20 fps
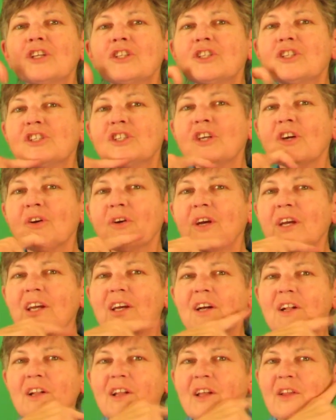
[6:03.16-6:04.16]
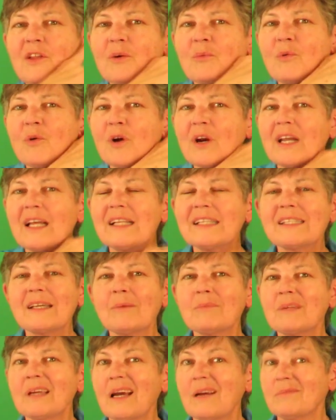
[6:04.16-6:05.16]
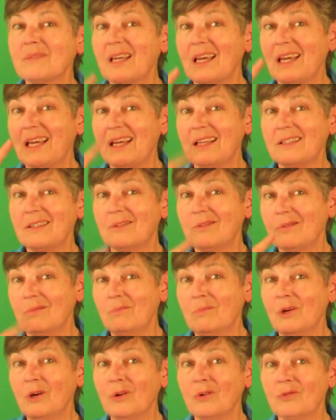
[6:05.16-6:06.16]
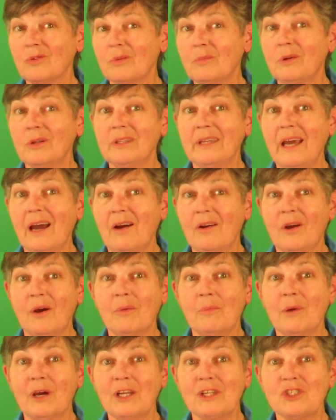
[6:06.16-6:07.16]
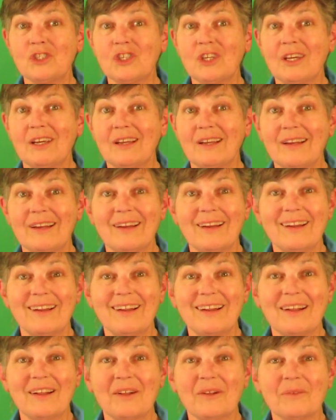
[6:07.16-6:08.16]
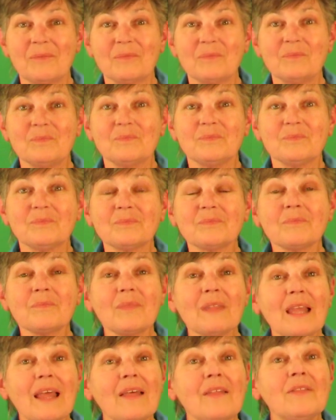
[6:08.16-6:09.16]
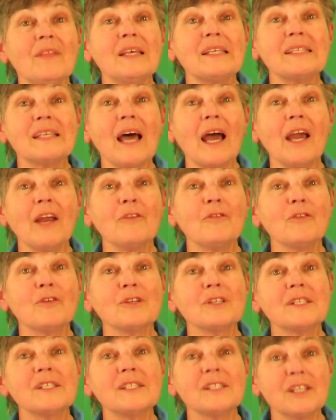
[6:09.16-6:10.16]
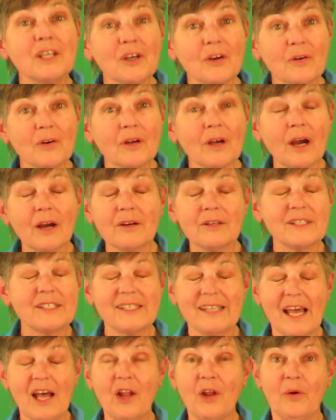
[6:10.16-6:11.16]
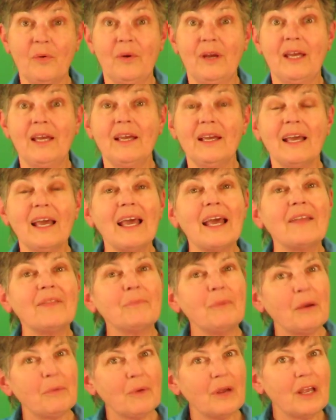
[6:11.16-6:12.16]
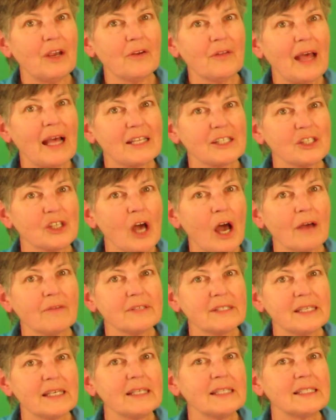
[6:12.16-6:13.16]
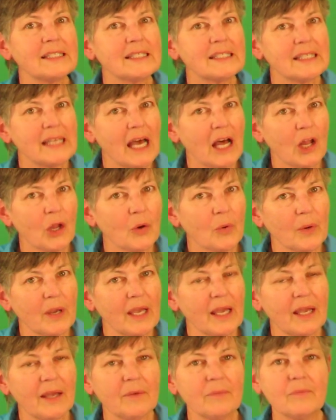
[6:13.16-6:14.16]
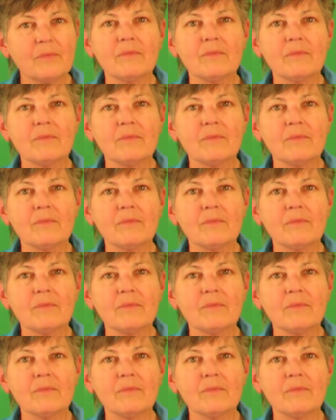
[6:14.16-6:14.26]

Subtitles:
cereal in the morning, sometimes I get milk dribbled down on my chin. The sign for celery, remember, hear that soft C, celery?